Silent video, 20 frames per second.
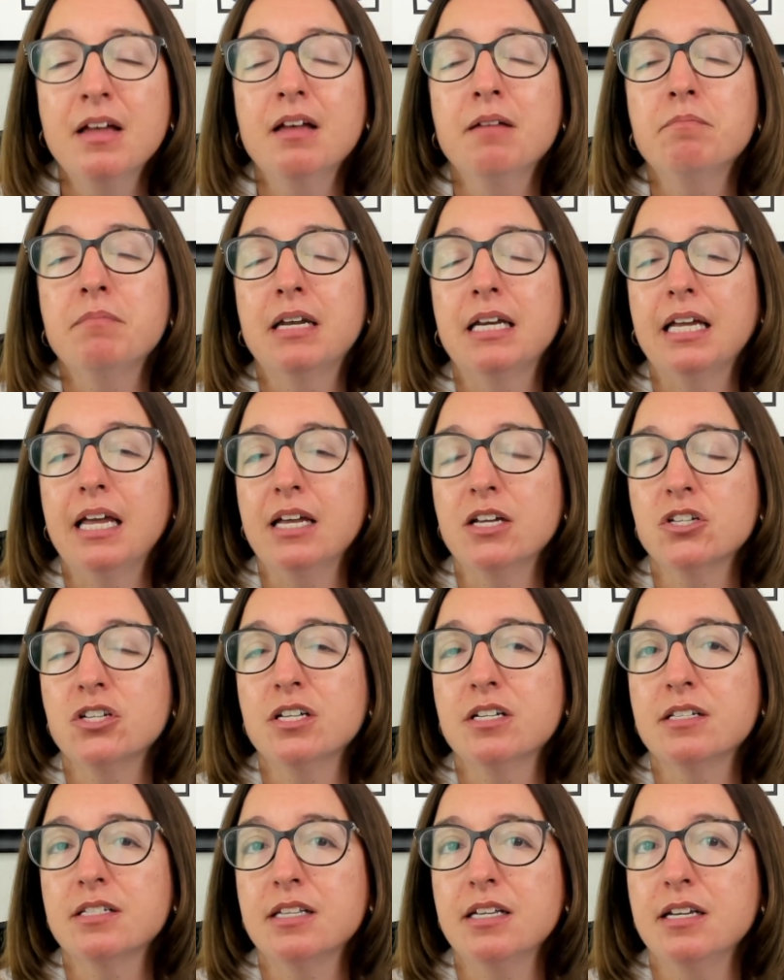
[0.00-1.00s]

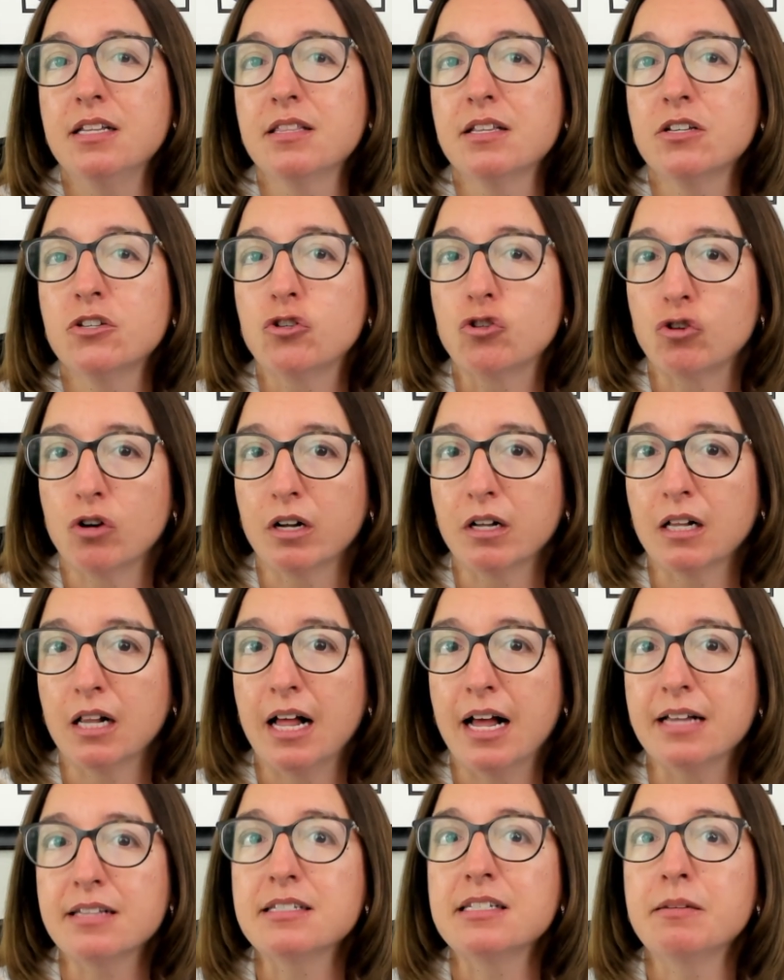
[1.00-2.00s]
Medications in this drug
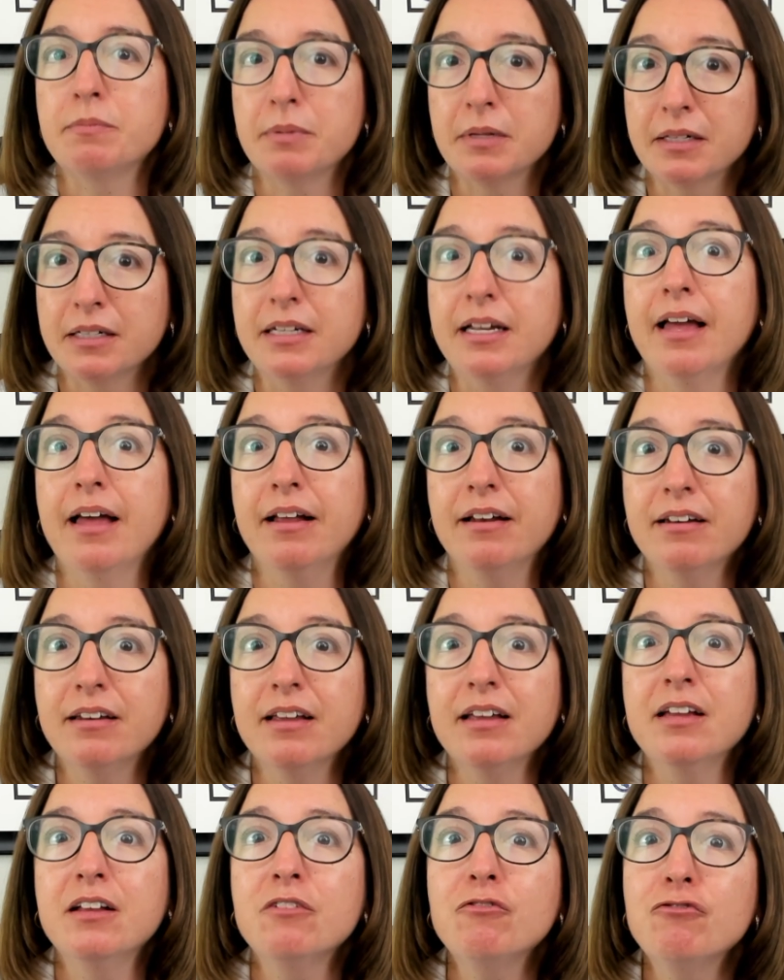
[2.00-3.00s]
class typically end
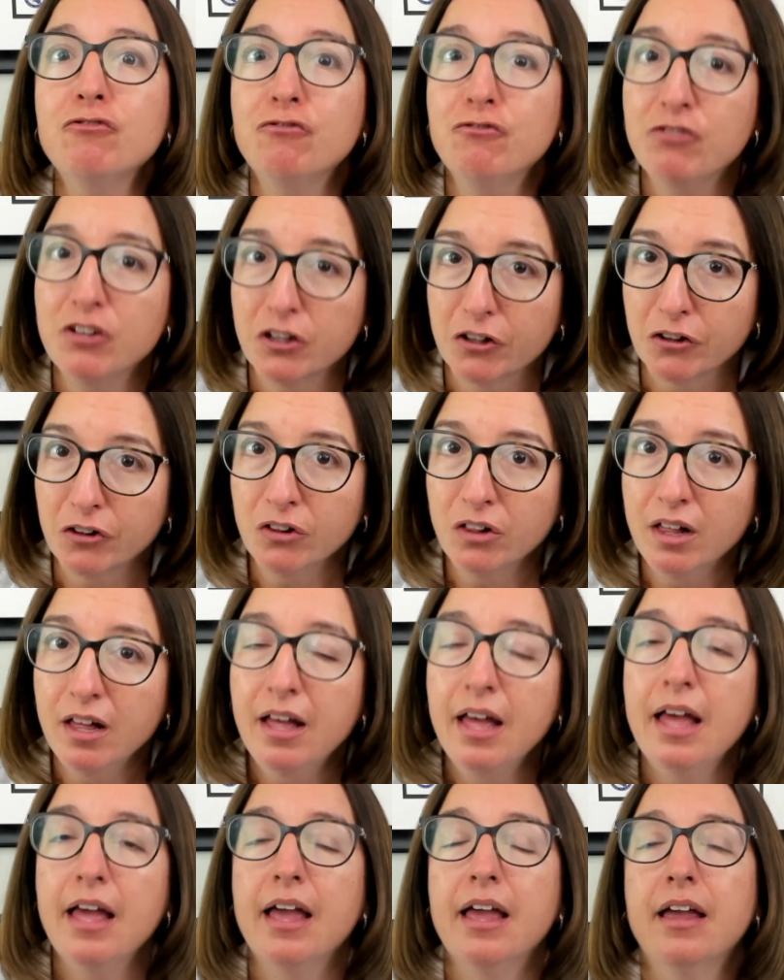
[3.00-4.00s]
in fil,
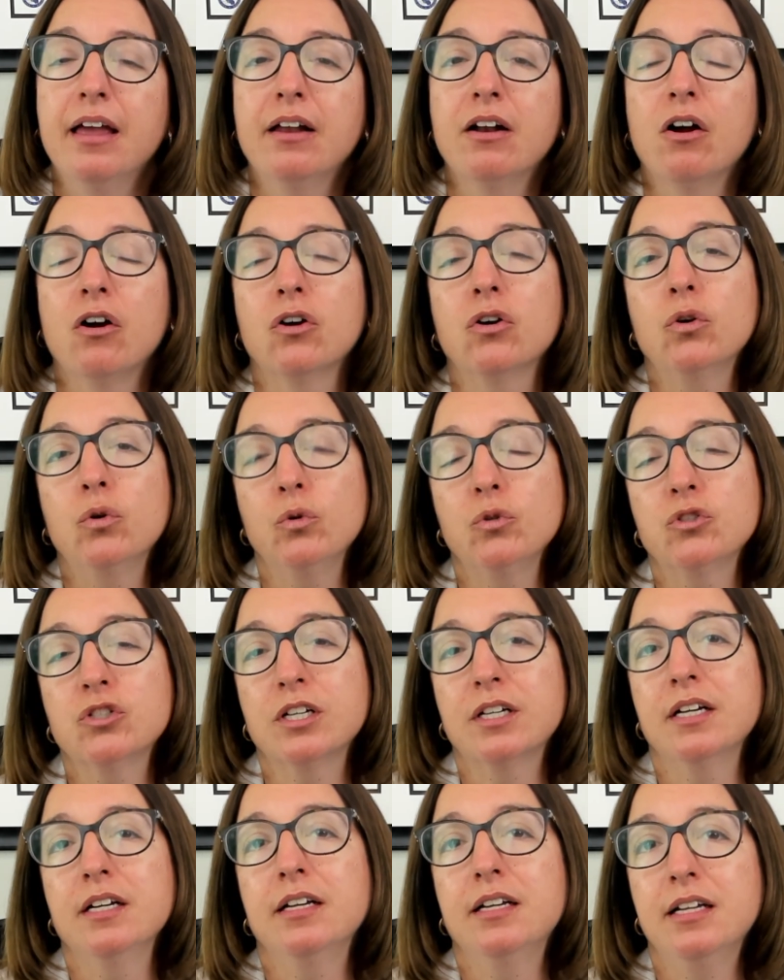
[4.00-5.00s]
and our cool
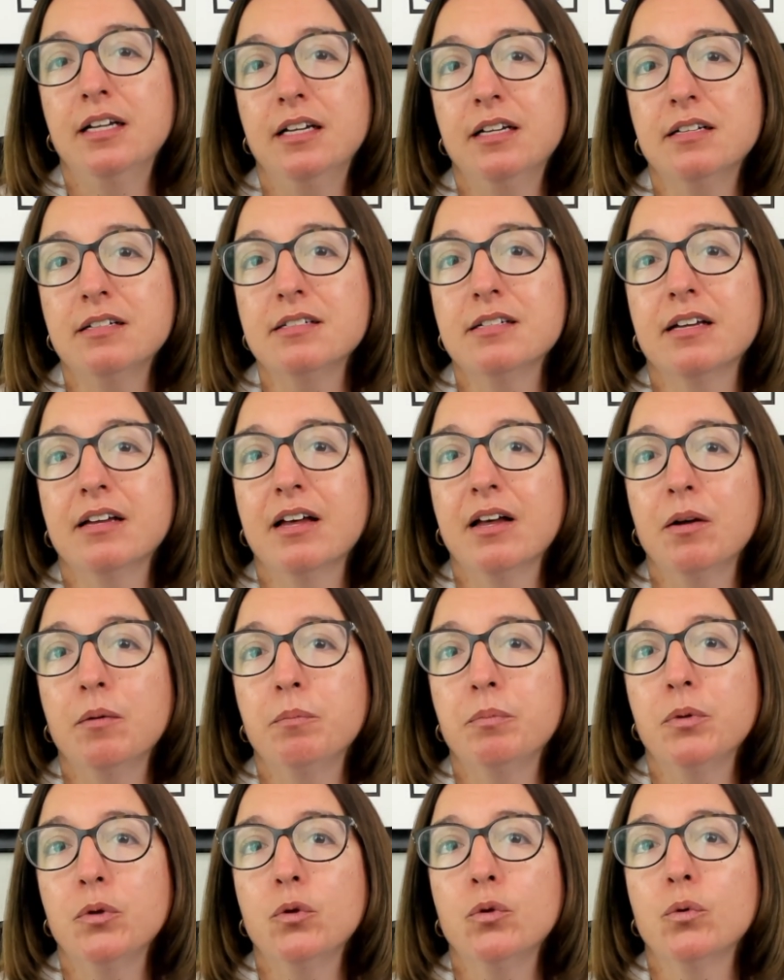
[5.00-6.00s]
chicken hint to
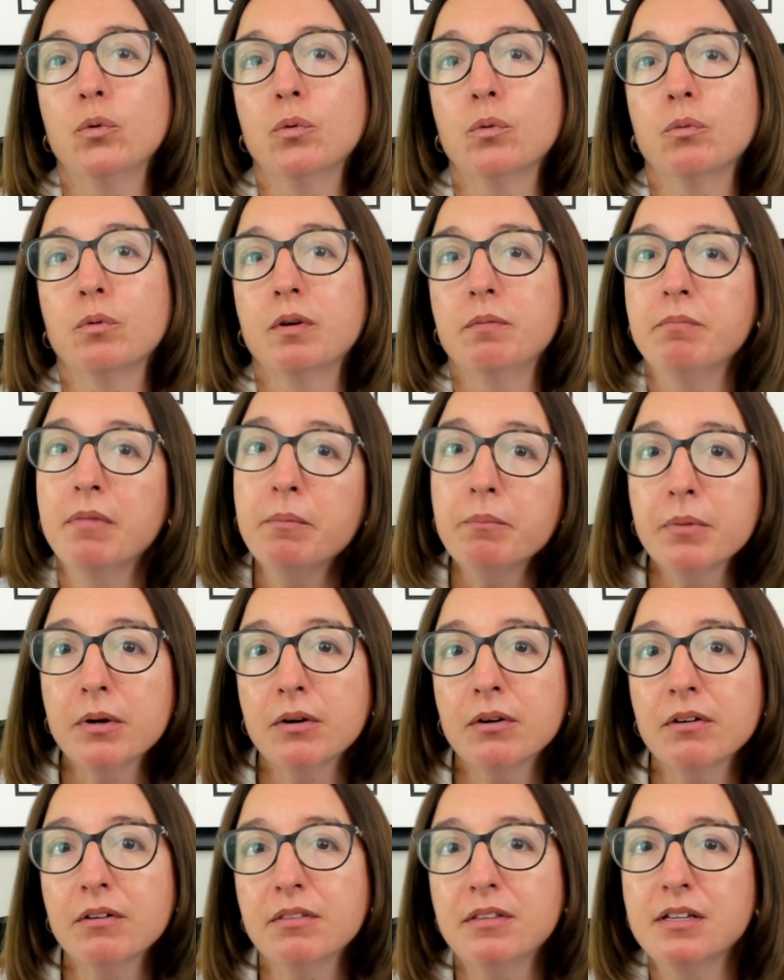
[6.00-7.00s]
help you
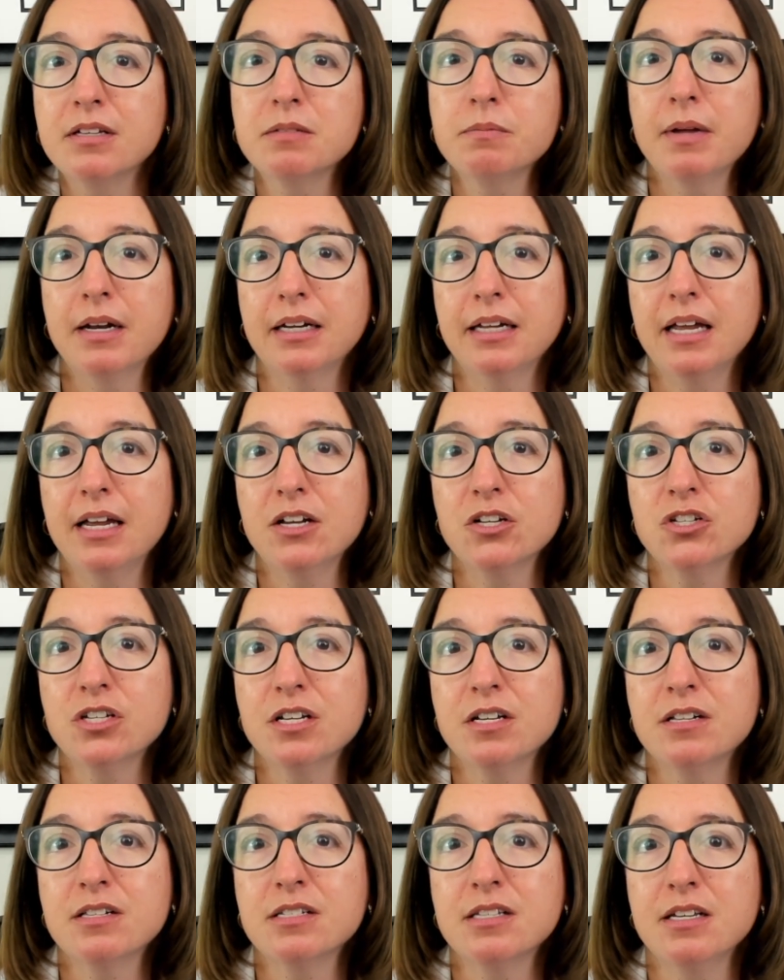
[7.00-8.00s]
remember these
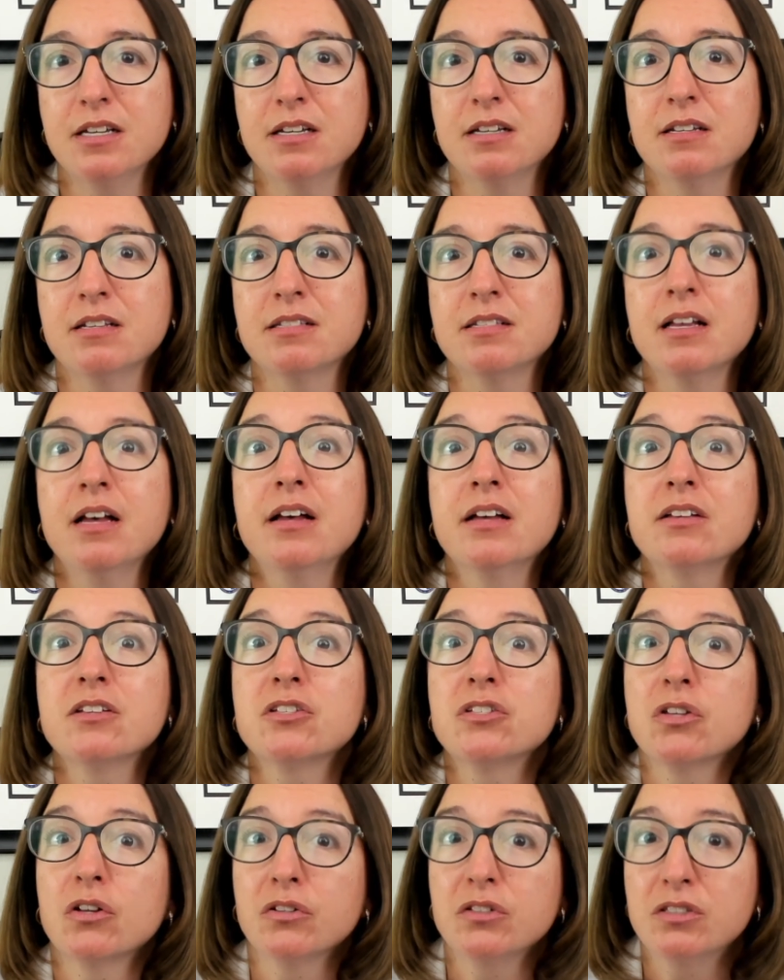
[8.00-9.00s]
medications is
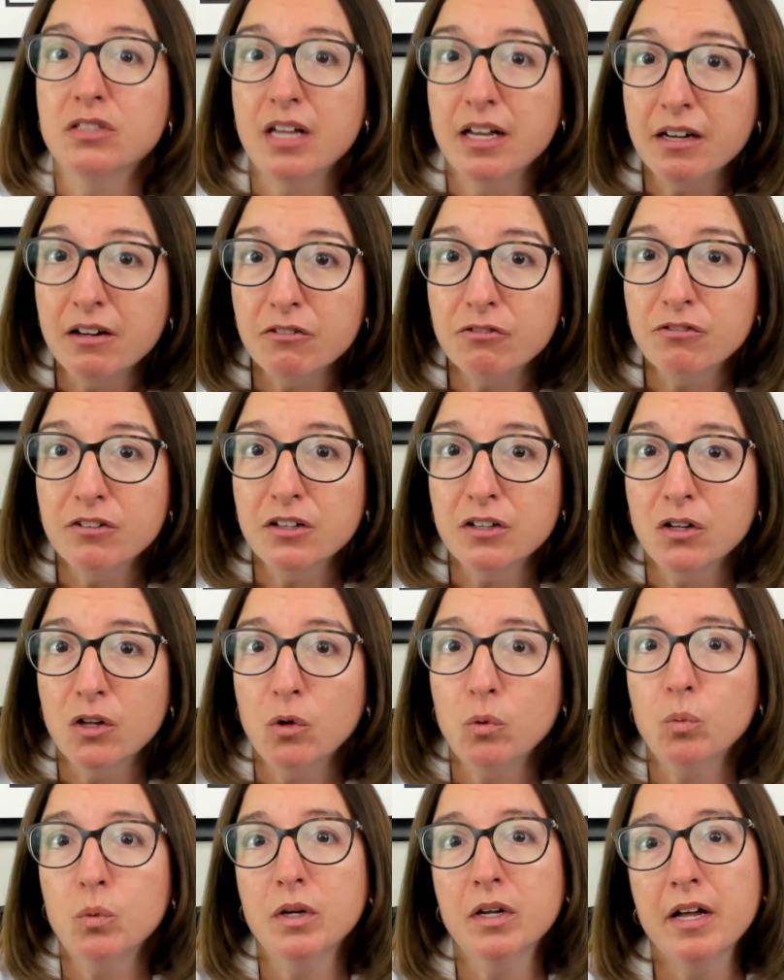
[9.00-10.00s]
sildenafil
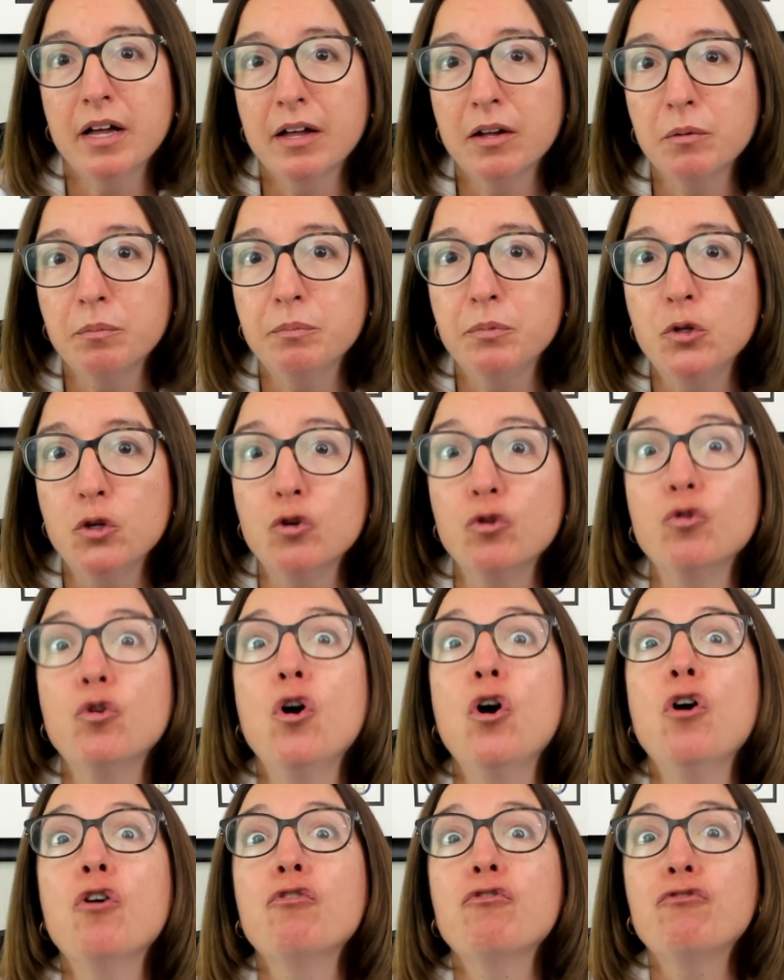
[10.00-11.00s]
will help you
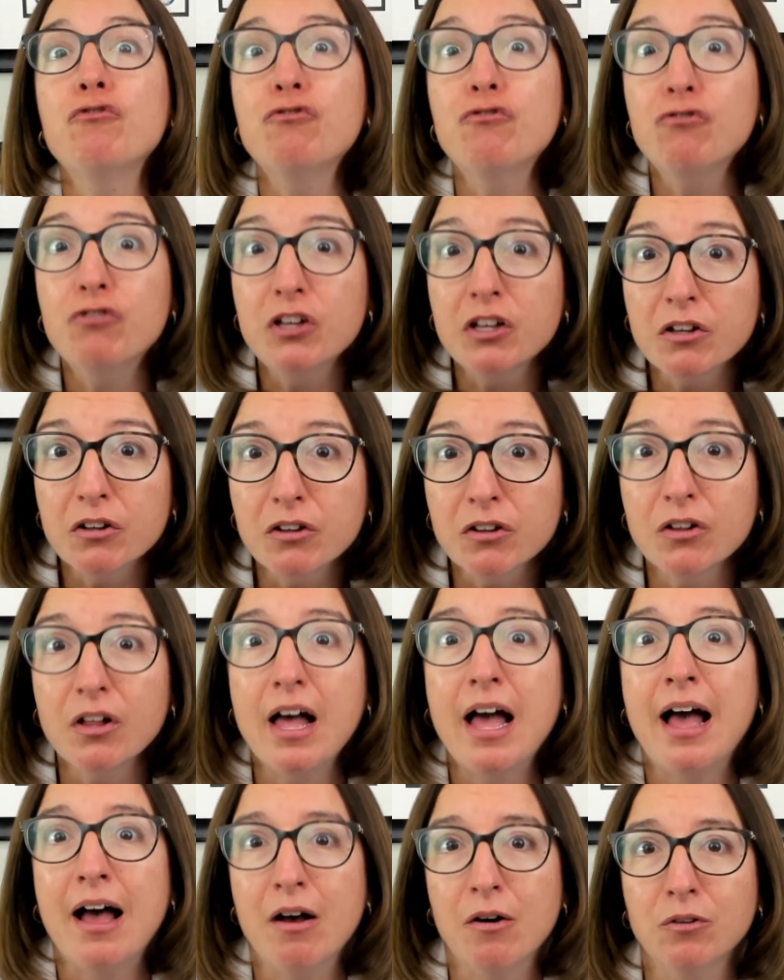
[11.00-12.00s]
fill
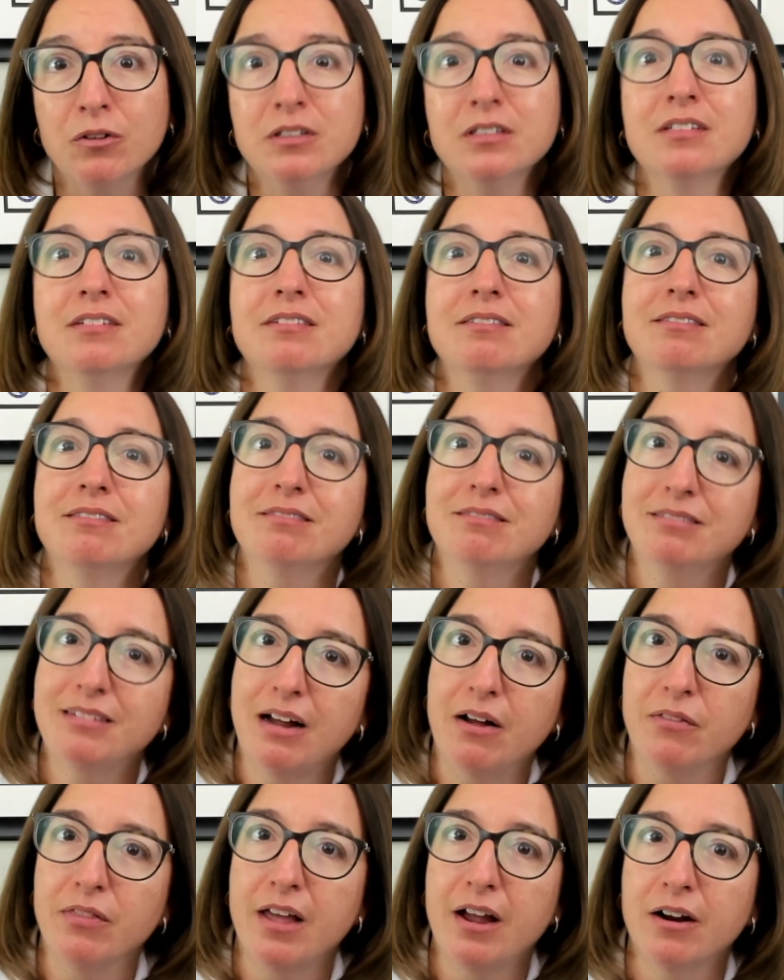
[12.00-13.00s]
out
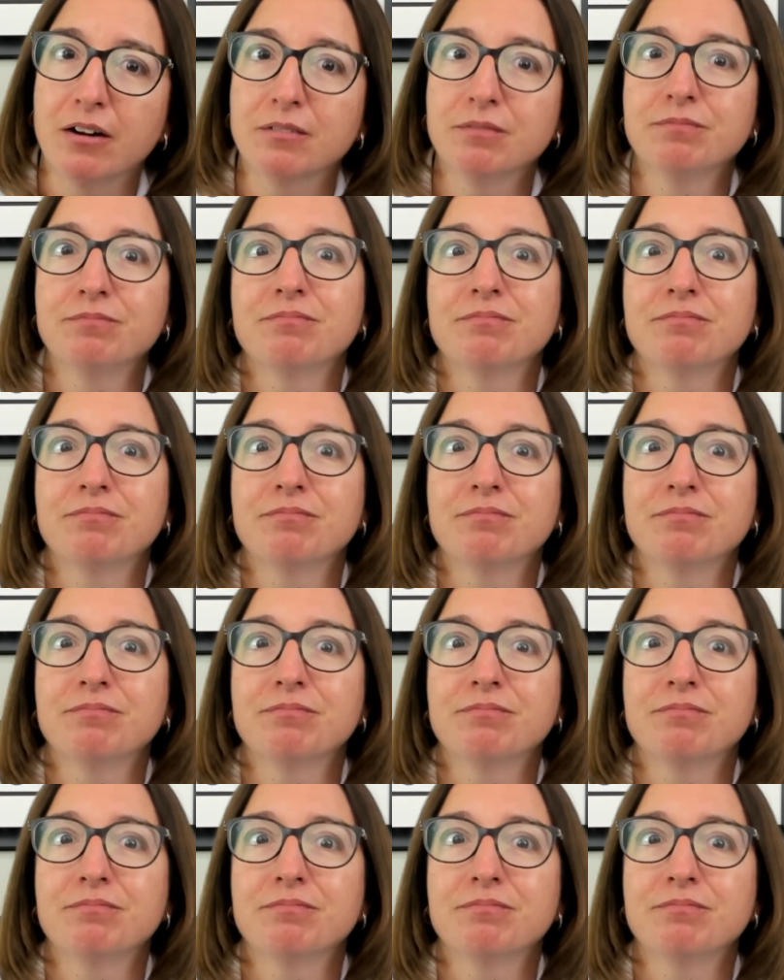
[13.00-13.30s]
down there.